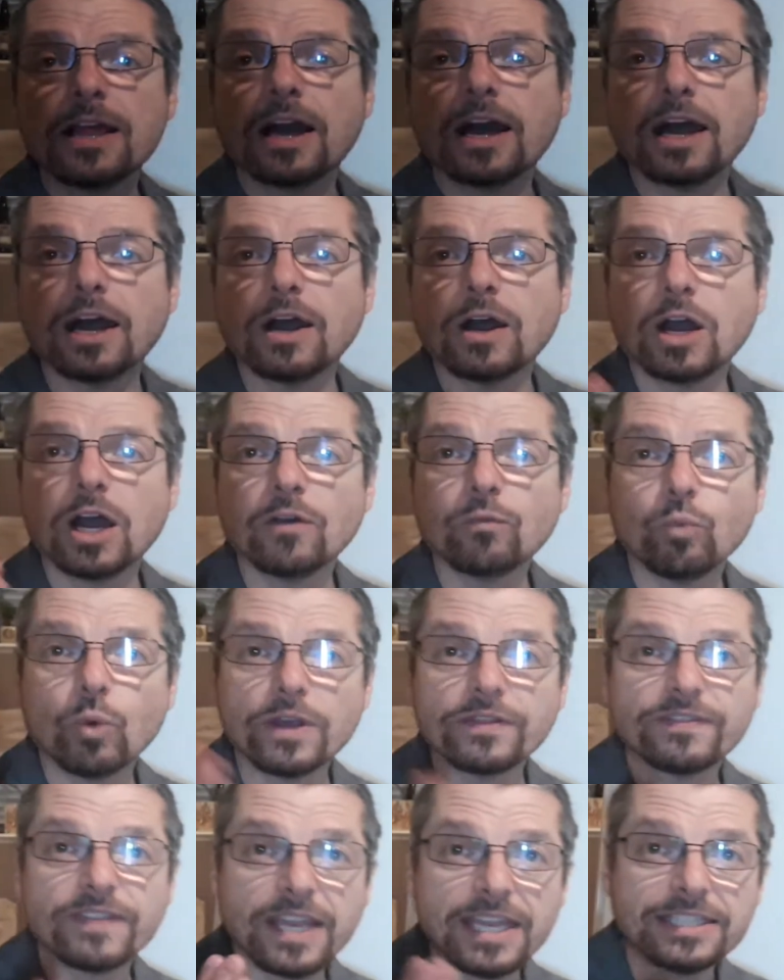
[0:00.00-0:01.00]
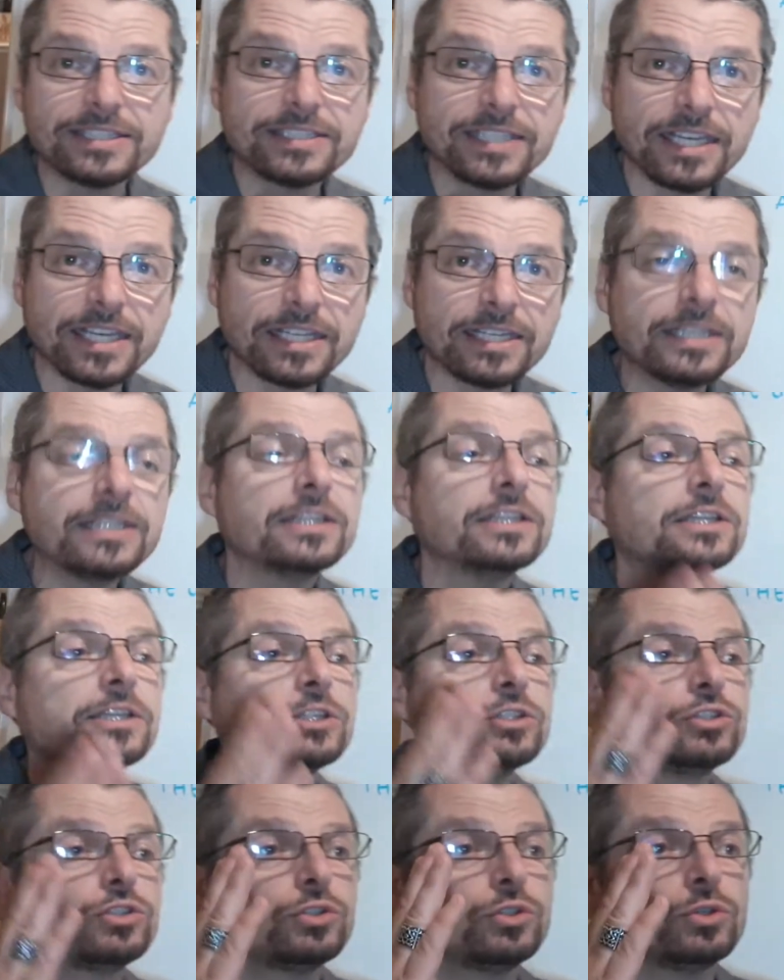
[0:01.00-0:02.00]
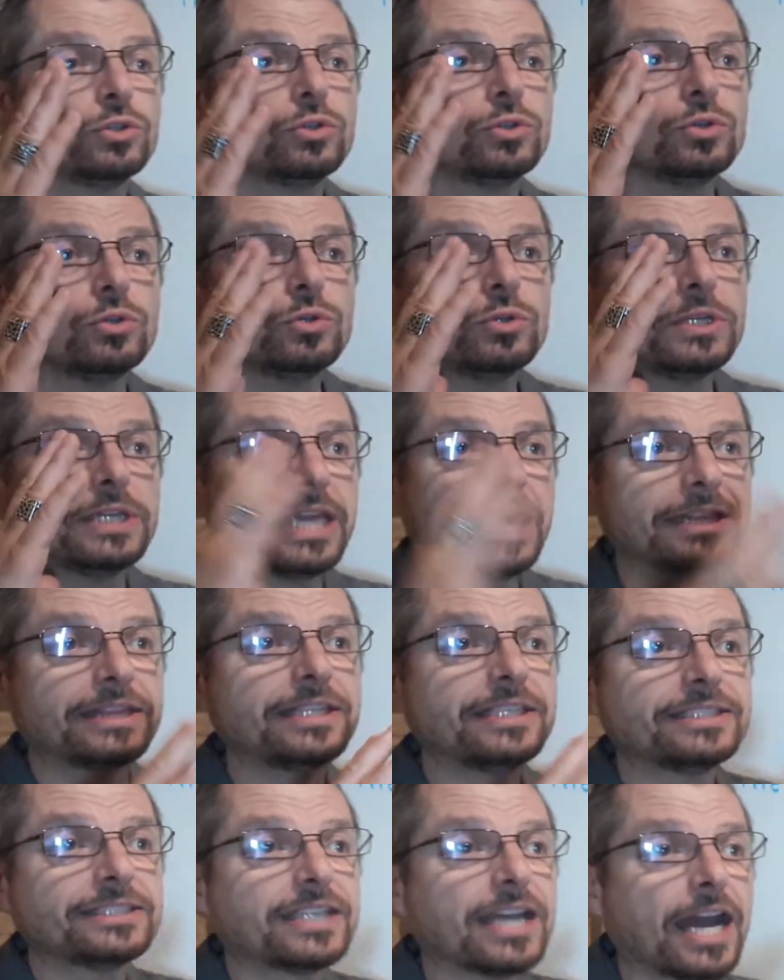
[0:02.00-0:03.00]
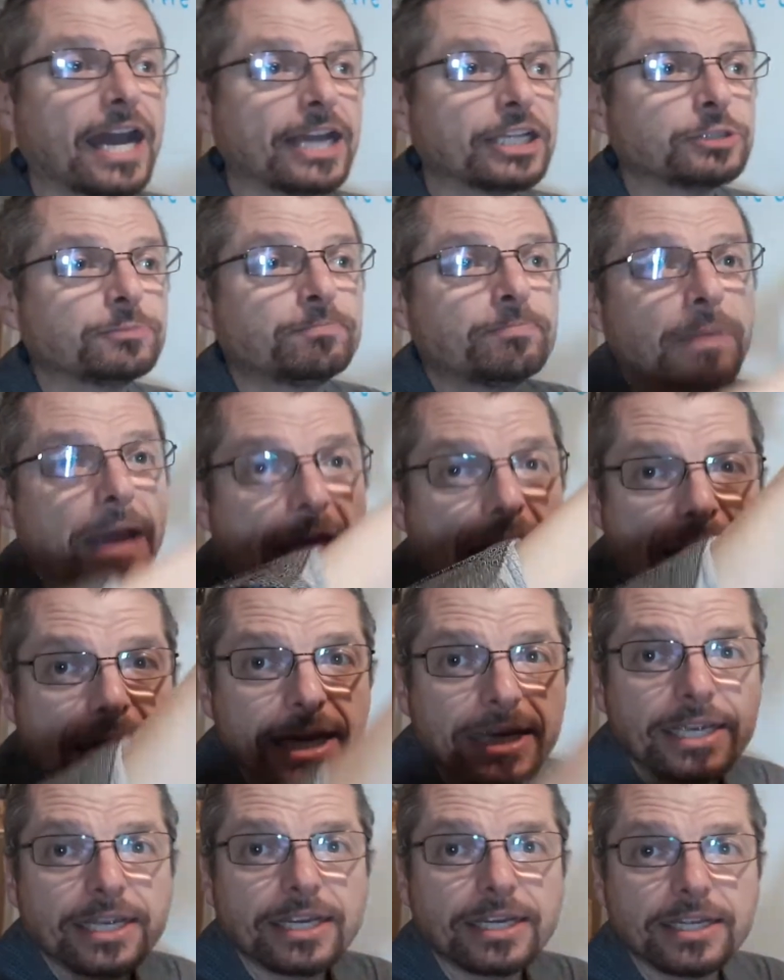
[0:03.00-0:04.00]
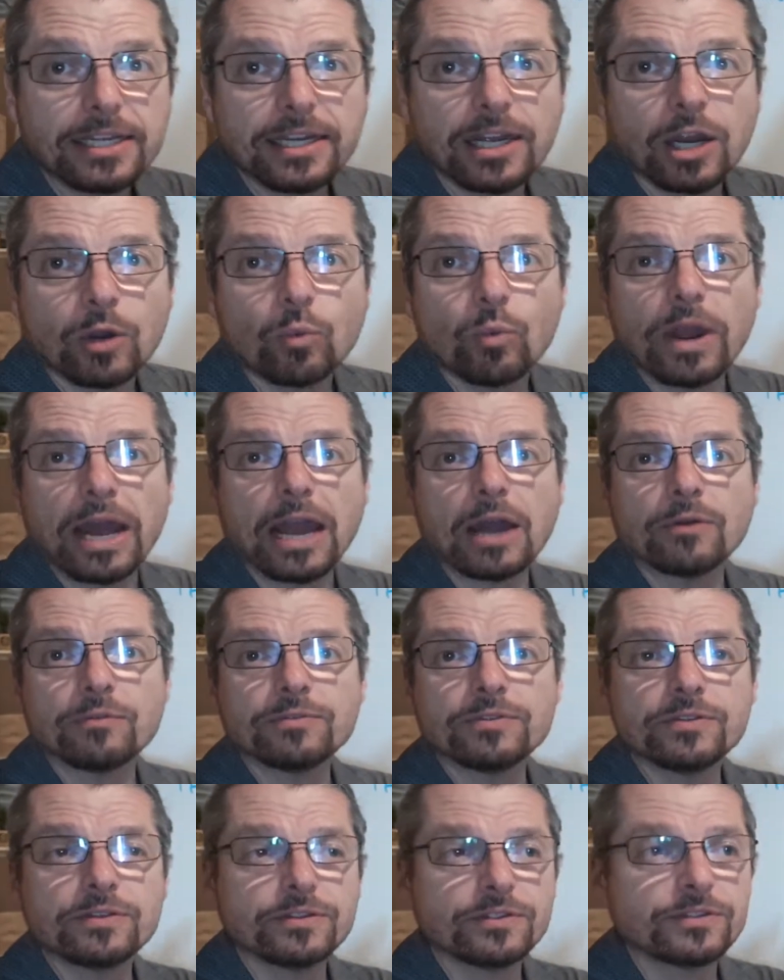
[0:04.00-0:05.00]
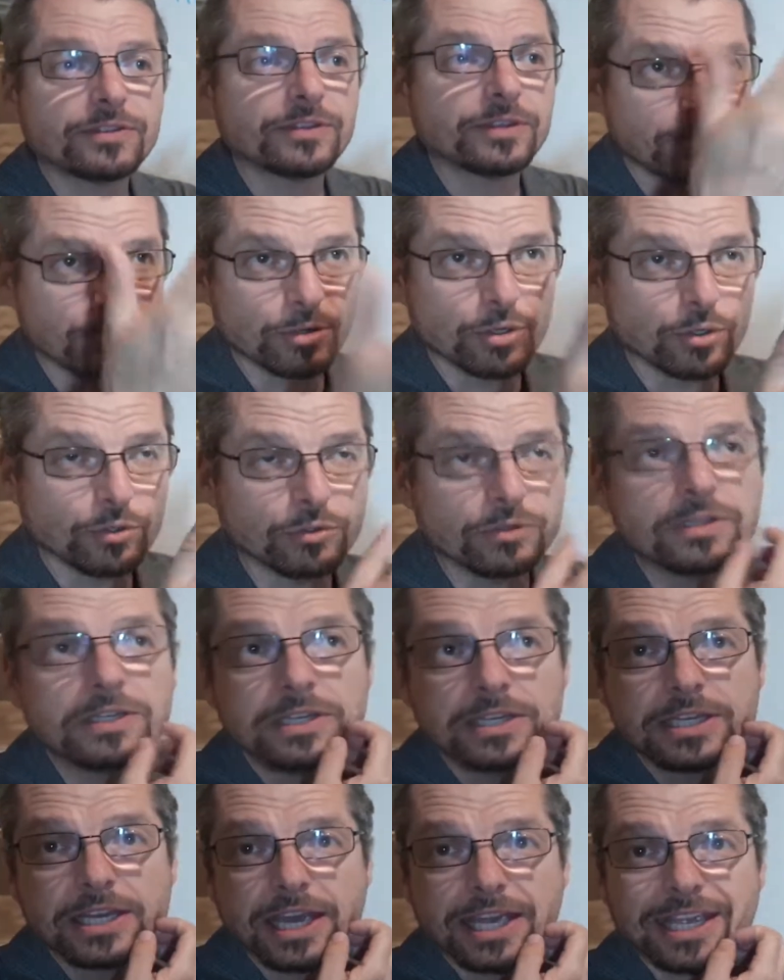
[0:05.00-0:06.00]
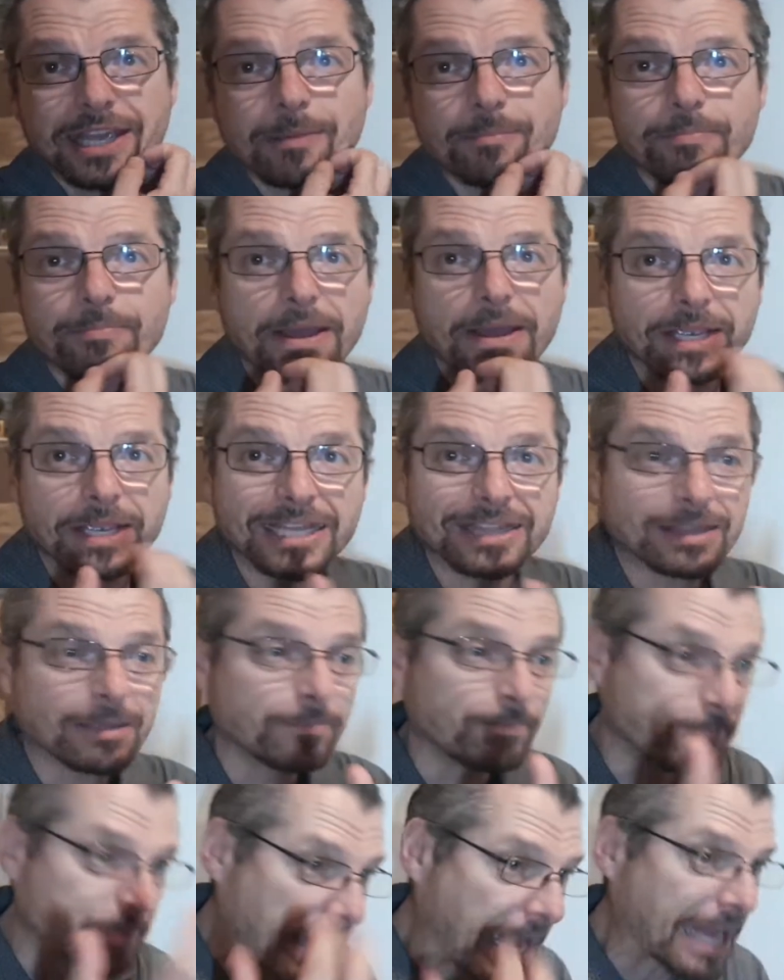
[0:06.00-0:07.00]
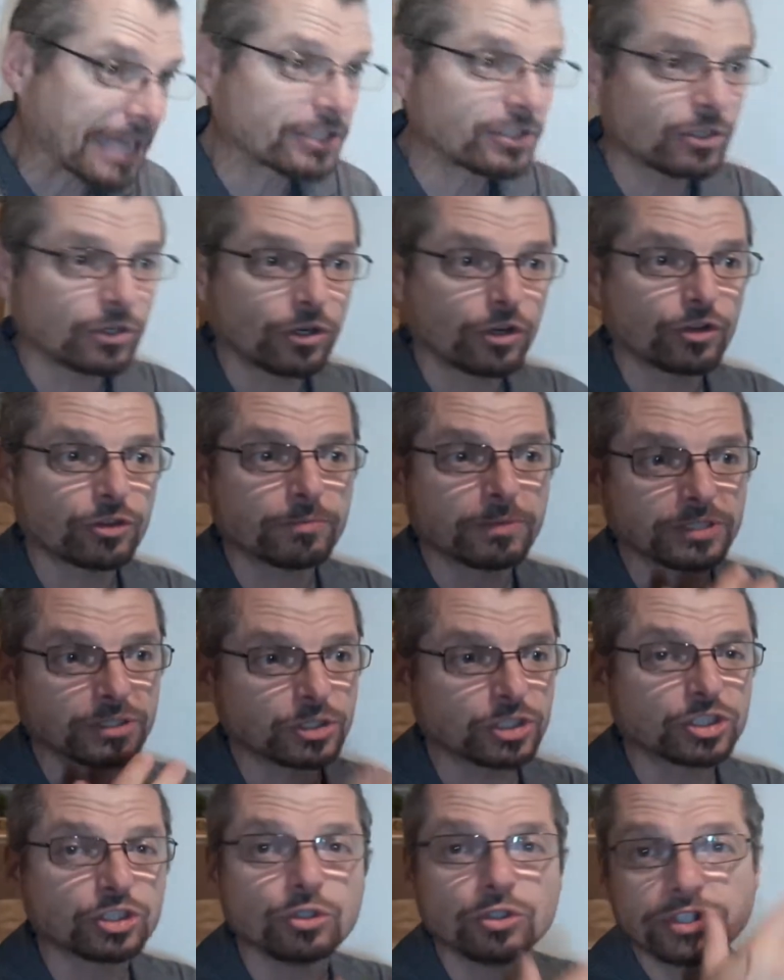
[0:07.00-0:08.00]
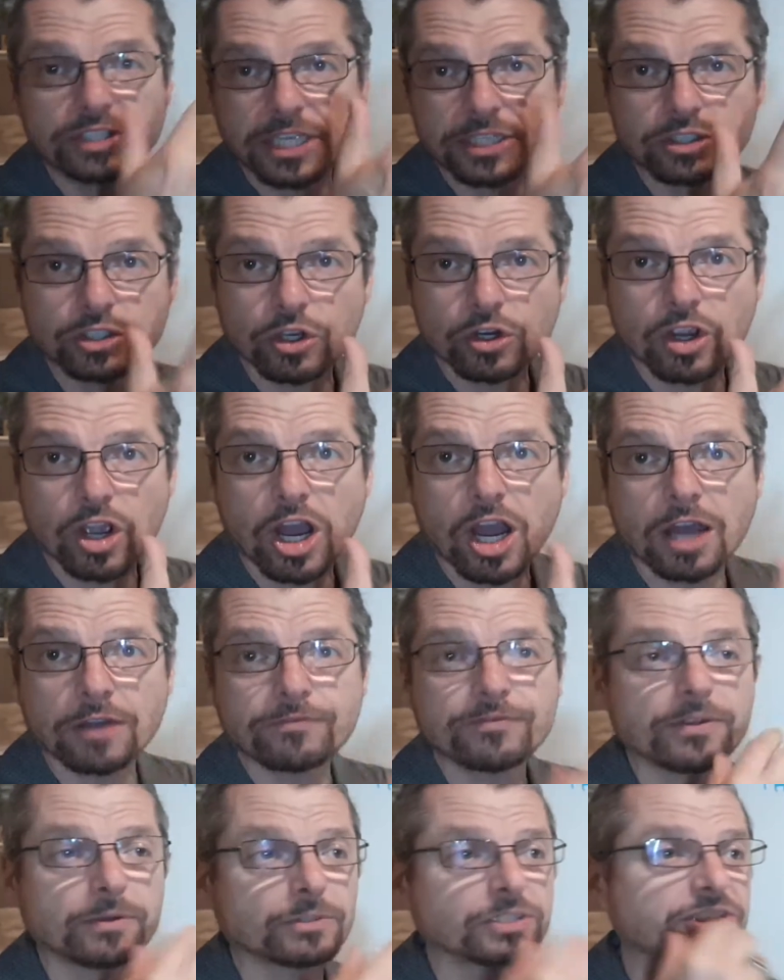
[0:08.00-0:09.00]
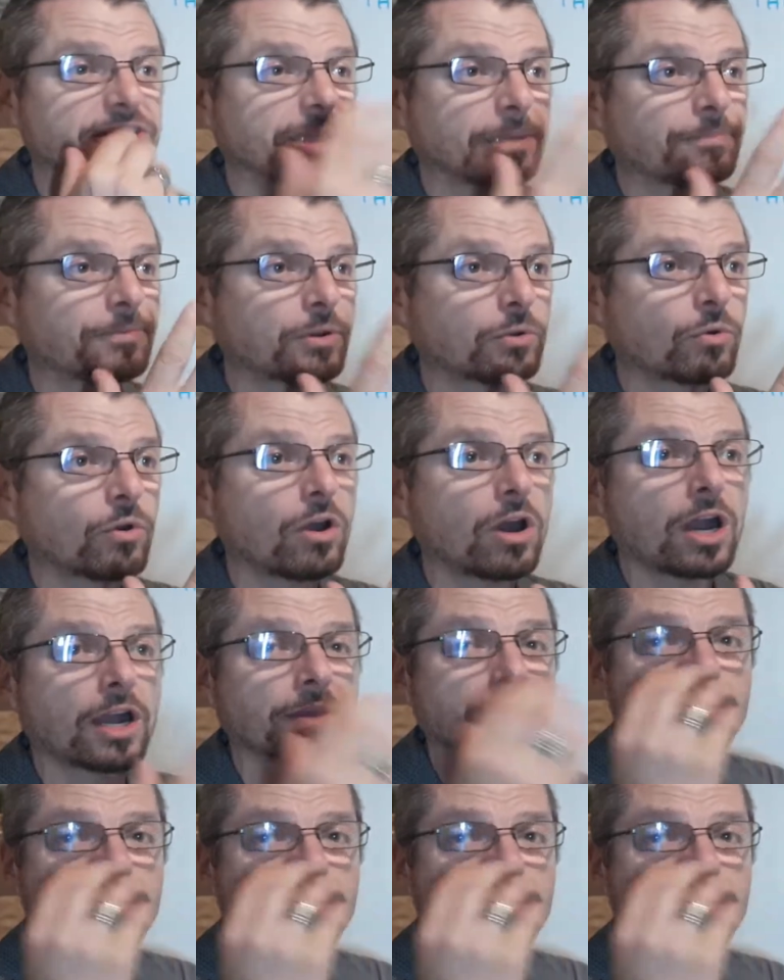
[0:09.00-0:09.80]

of what they did to get these guys back around the moon and get them back to Earth, because as soon as they took off, there was something wrong.